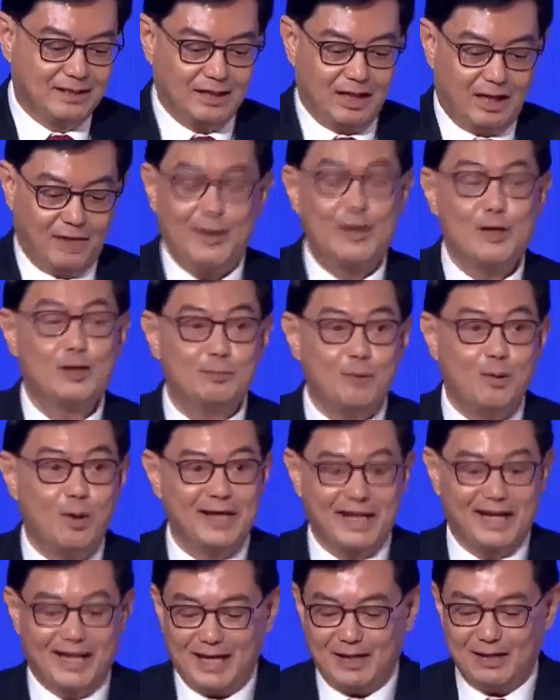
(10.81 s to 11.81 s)
A very good
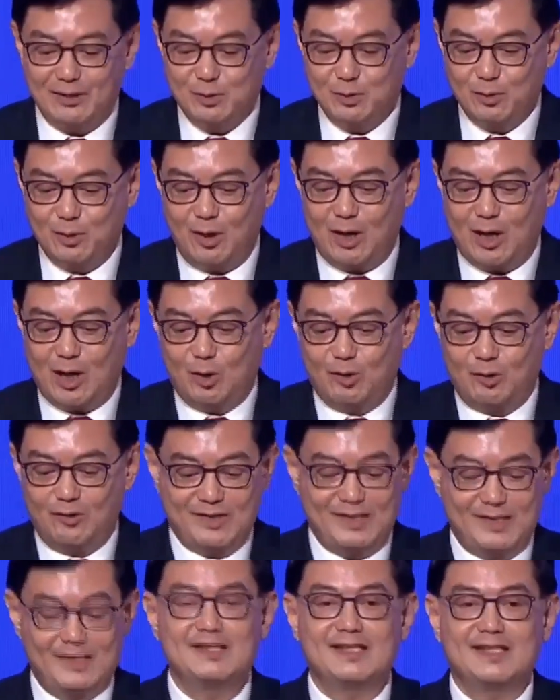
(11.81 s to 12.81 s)
morning, and to all our
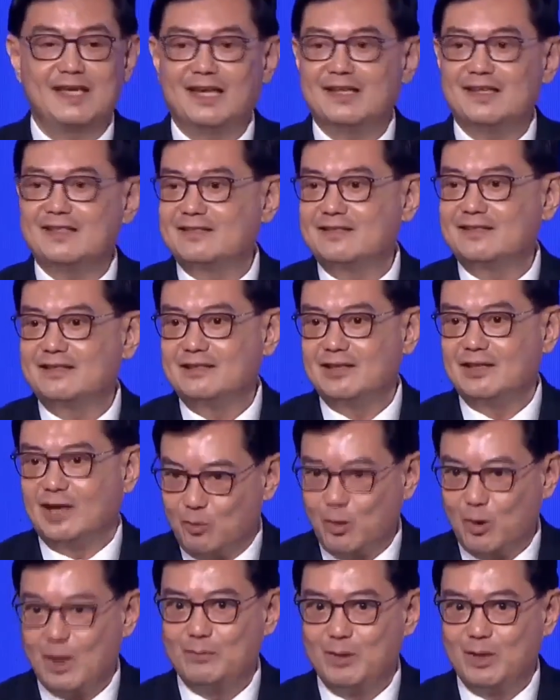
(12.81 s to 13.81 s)
overseas guests, a
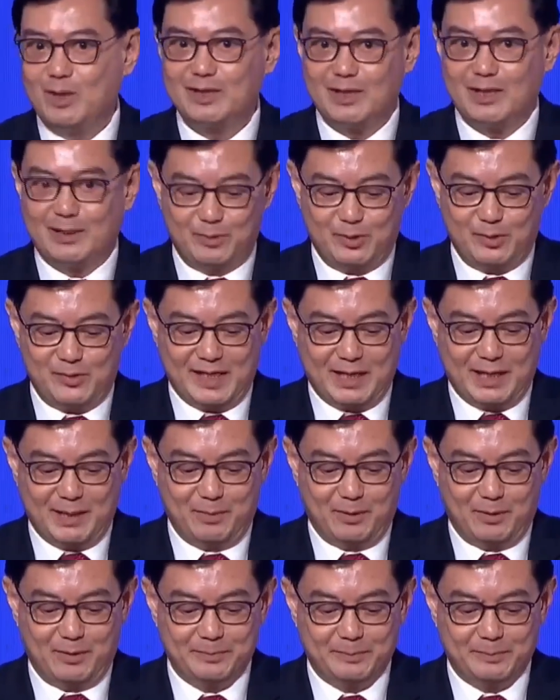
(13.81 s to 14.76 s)
warm welcome to Singapore.